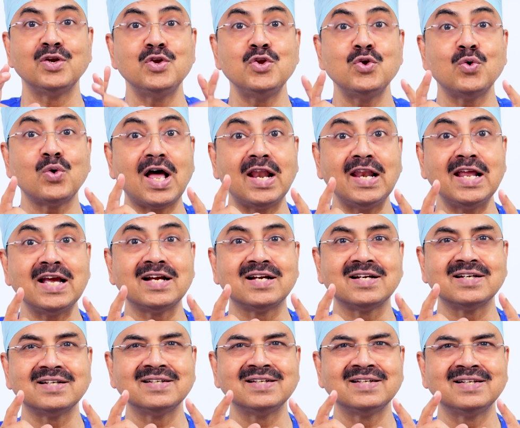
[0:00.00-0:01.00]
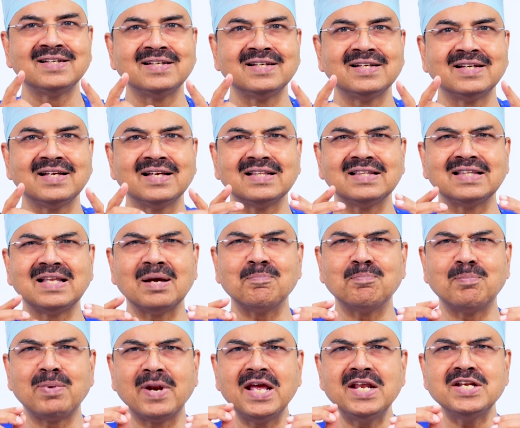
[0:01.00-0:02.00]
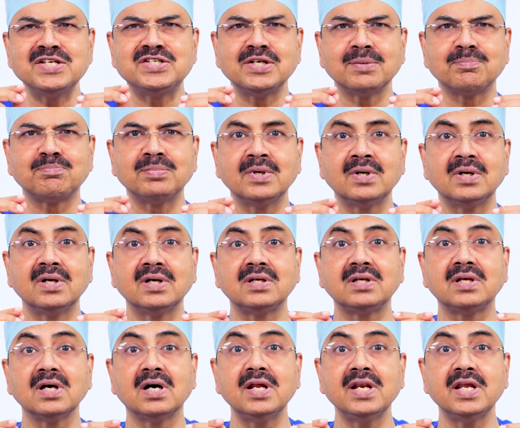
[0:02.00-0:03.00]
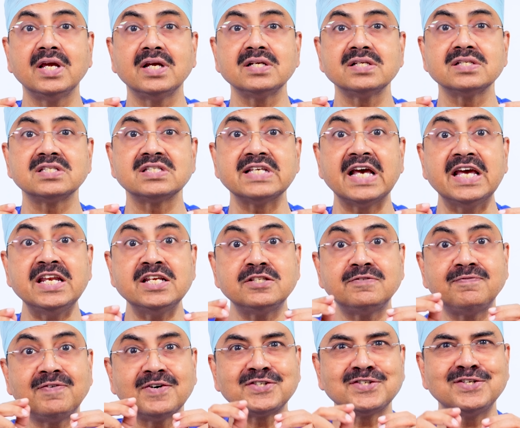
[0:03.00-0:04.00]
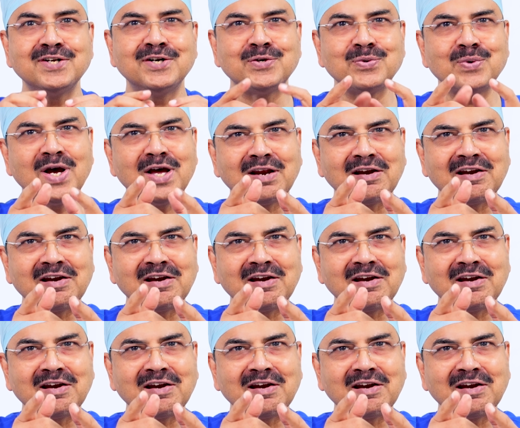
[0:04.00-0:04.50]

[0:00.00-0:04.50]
Neuralink, the brain chip turning science fiction into a